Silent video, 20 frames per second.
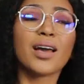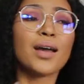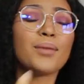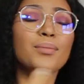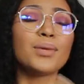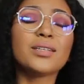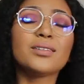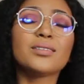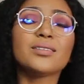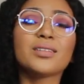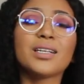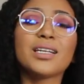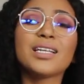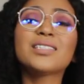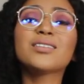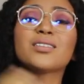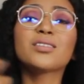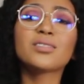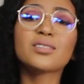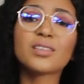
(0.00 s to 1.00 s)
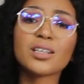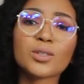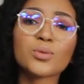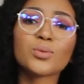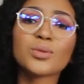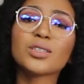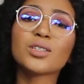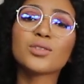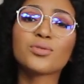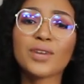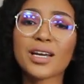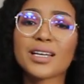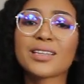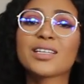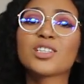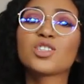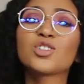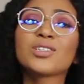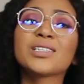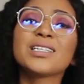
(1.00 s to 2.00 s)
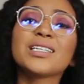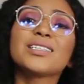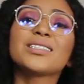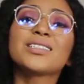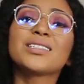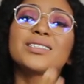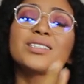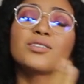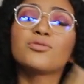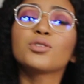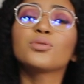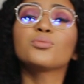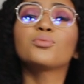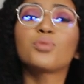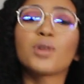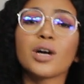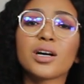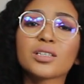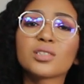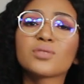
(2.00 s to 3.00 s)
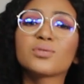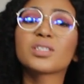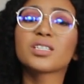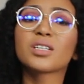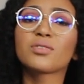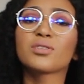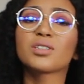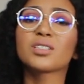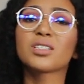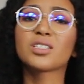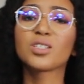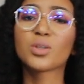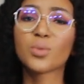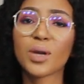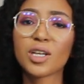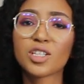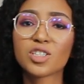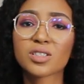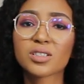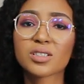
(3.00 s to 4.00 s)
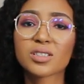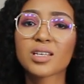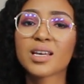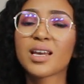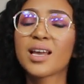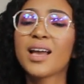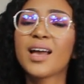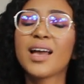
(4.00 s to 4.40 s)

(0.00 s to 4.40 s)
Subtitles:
I mean, let's just start with the fact that you need different bras for different situations.